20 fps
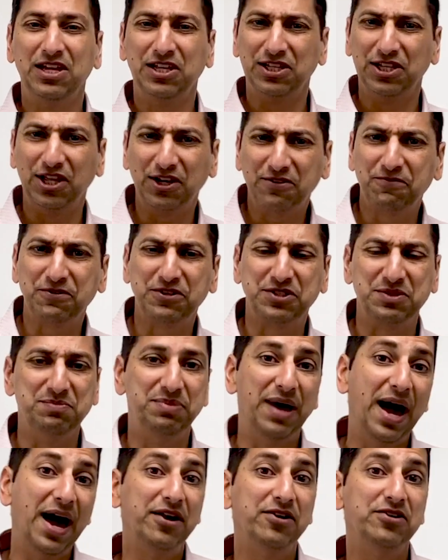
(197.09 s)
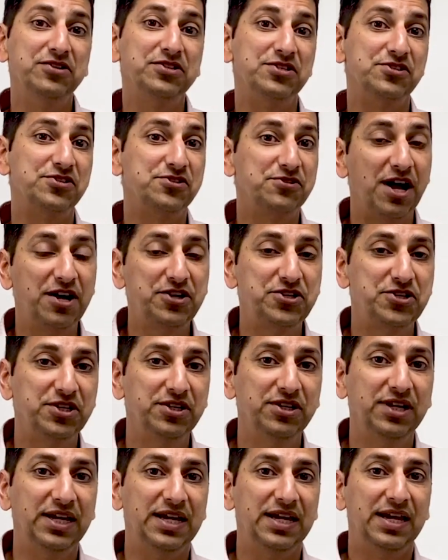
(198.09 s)
look for some patterns and
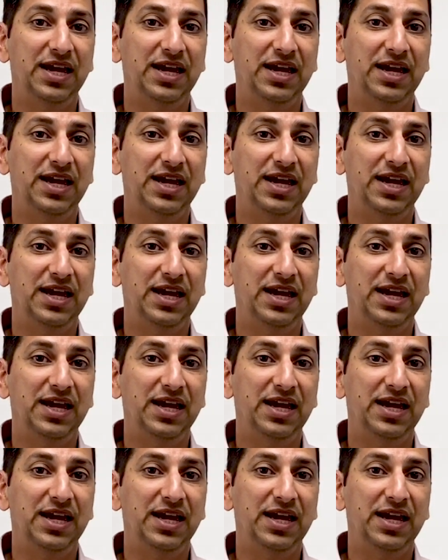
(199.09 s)
structure,